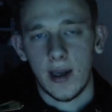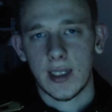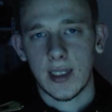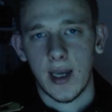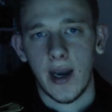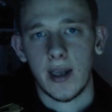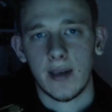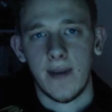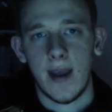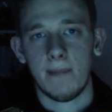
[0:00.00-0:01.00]
nice
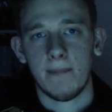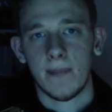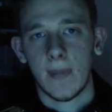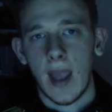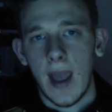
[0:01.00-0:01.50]
side of him.